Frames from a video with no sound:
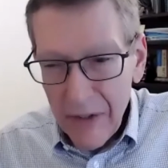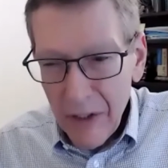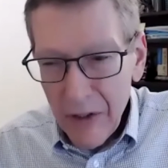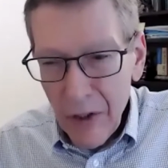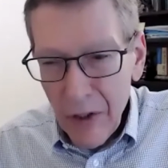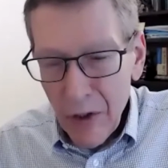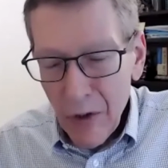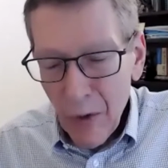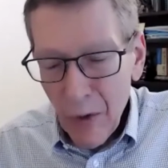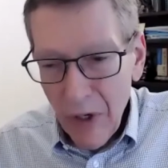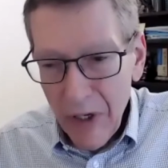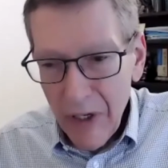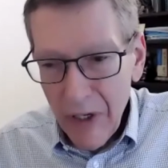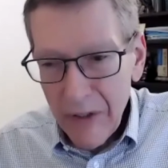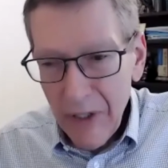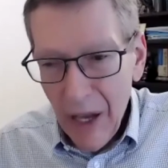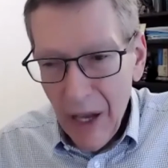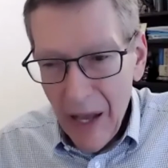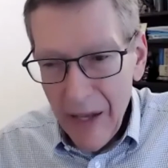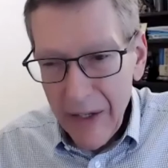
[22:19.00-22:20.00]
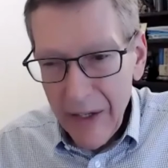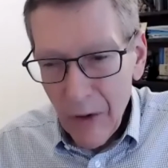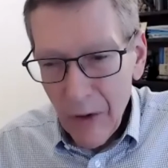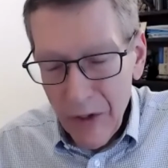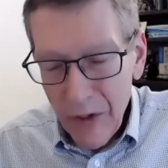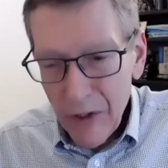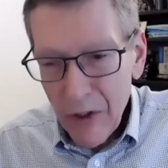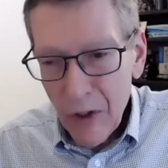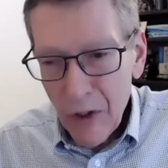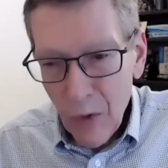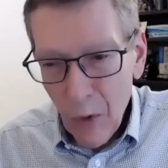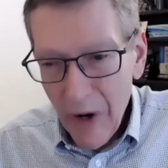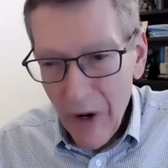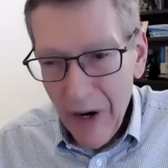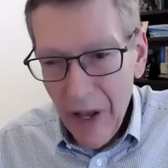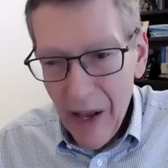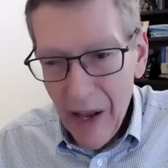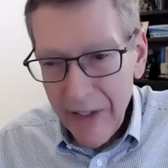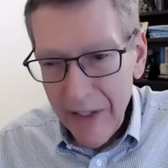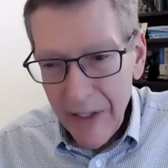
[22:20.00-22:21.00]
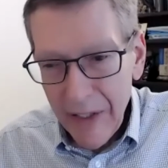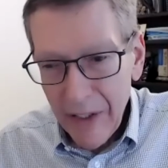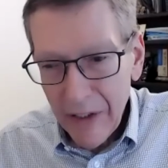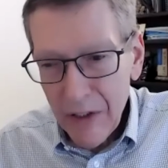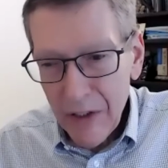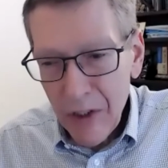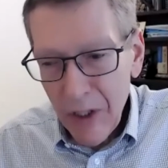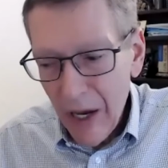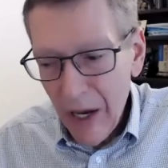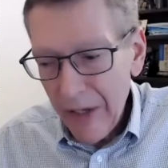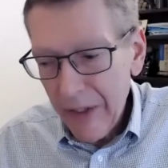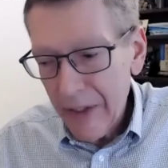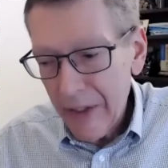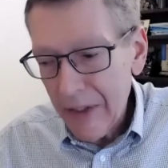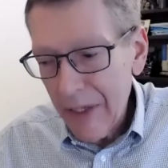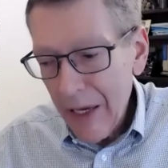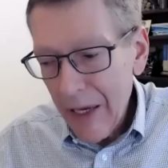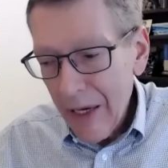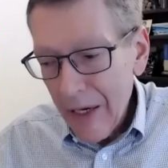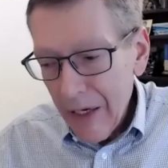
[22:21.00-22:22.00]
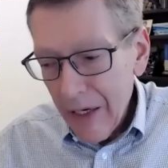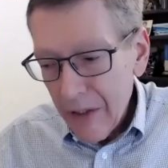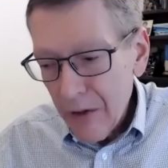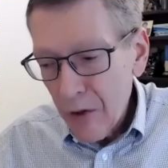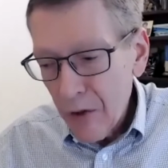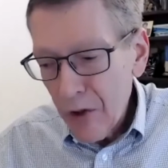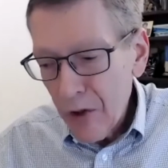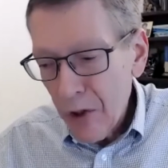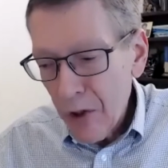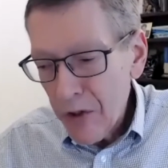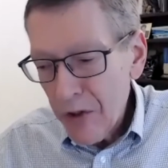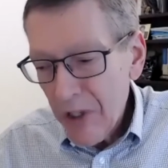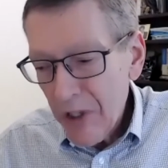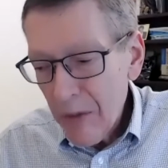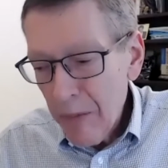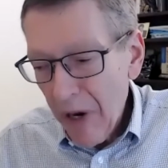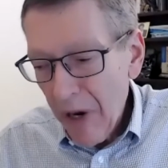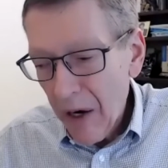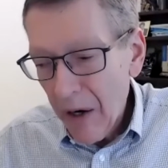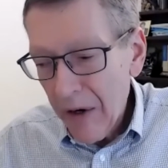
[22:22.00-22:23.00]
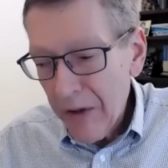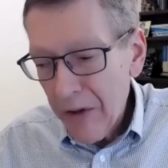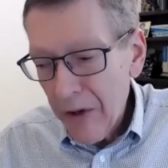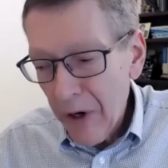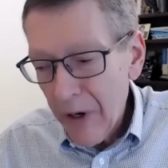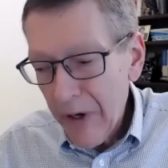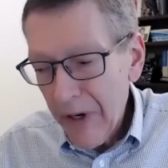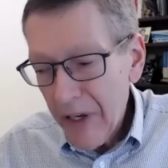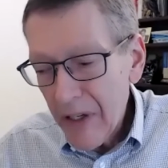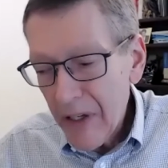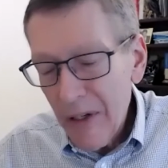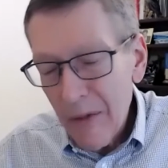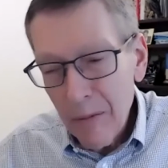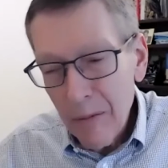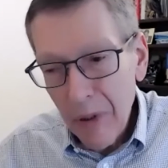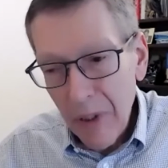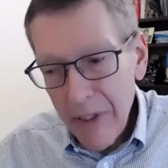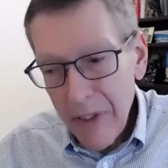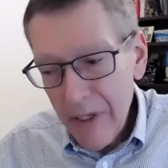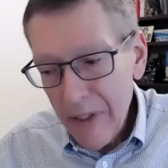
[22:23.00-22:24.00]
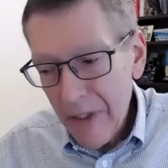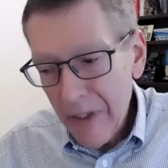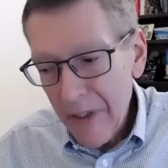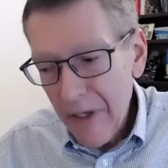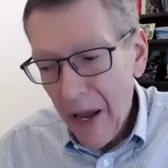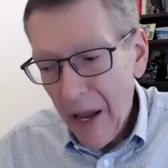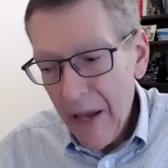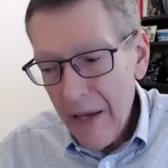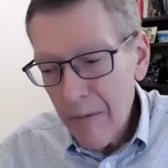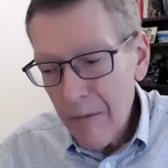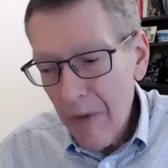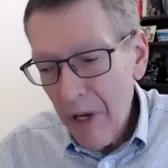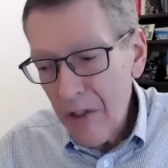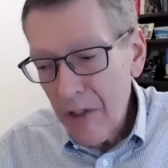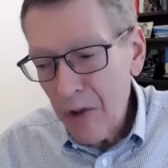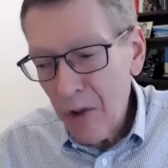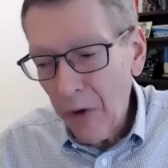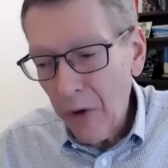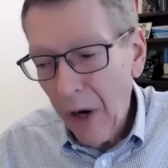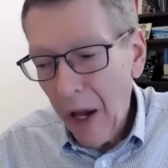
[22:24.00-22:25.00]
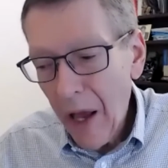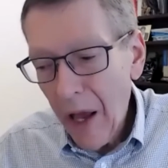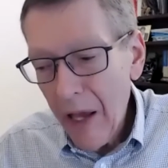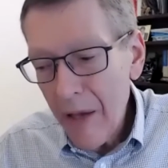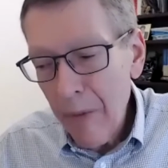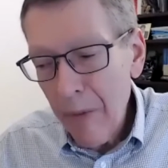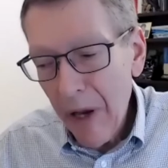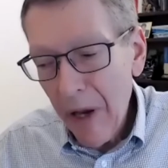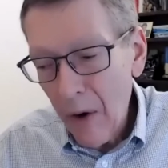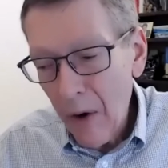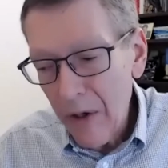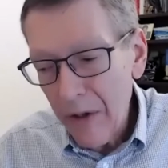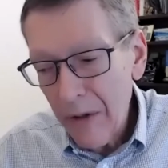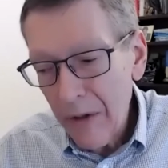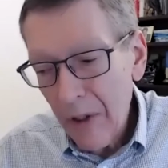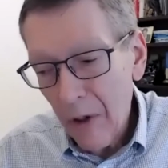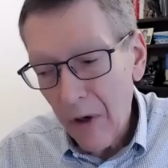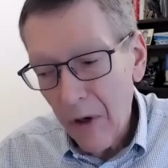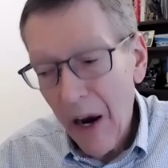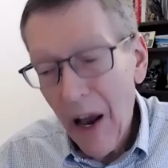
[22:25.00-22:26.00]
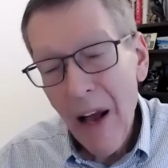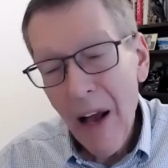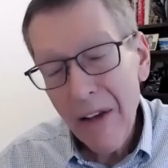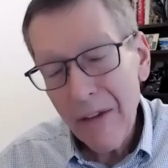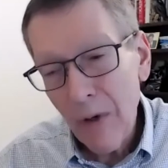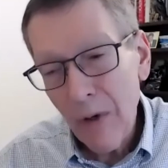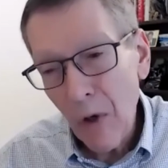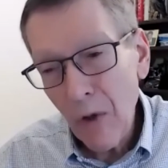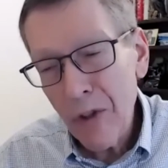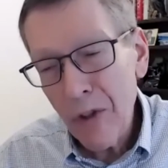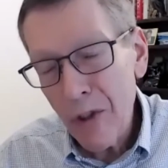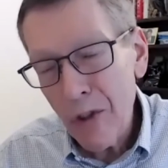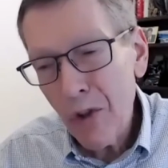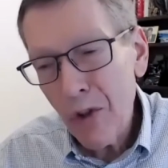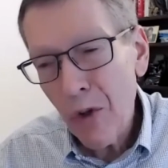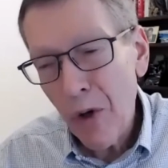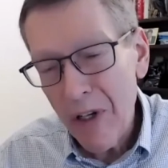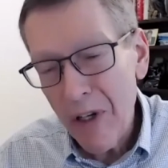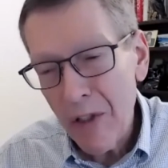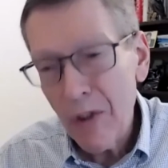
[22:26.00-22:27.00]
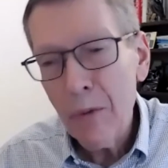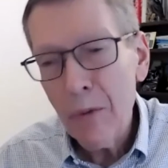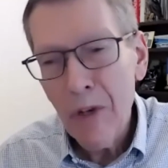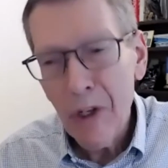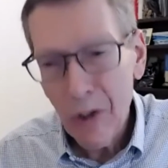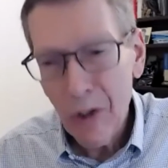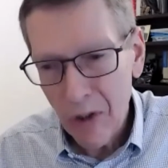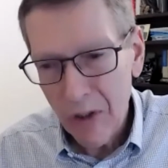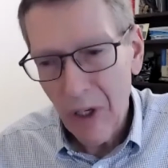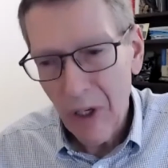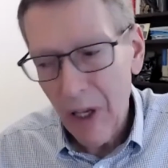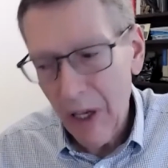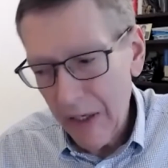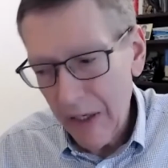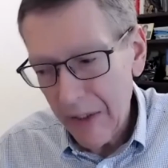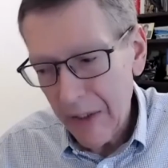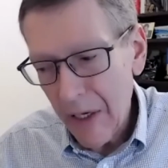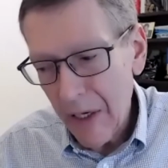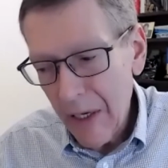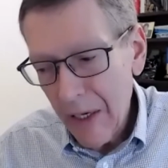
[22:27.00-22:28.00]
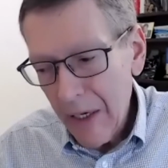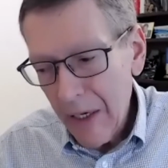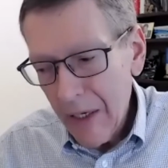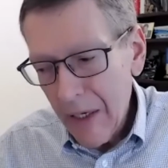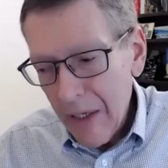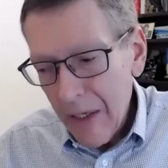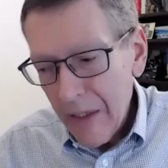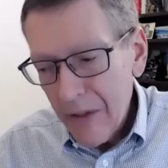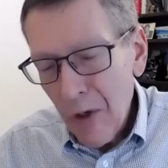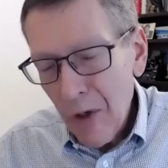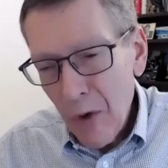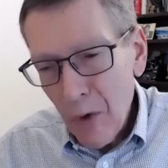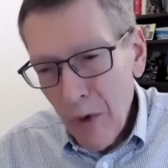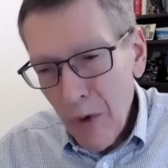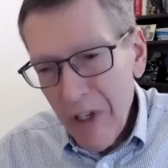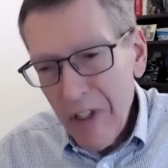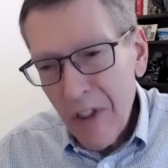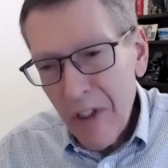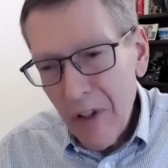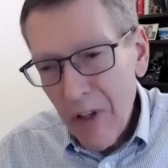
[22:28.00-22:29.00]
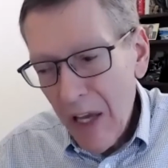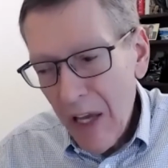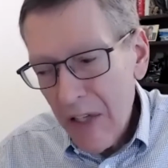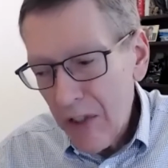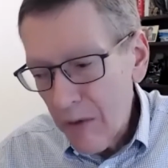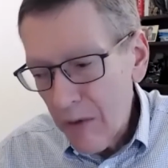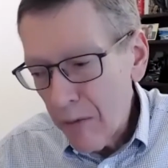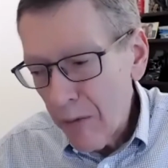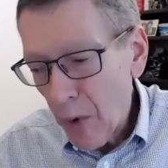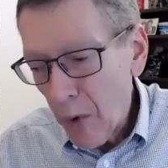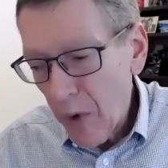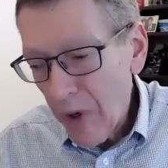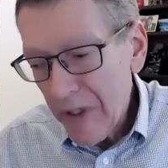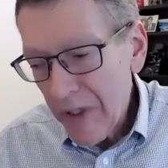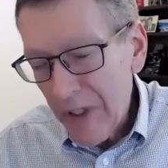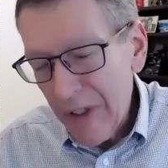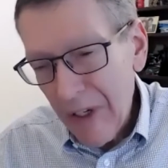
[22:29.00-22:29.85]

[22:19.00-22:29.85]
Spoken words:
this is what I get excited. New Jersey Power Authority completed a major high power or high voltage transmission line. Now, the reason that's important.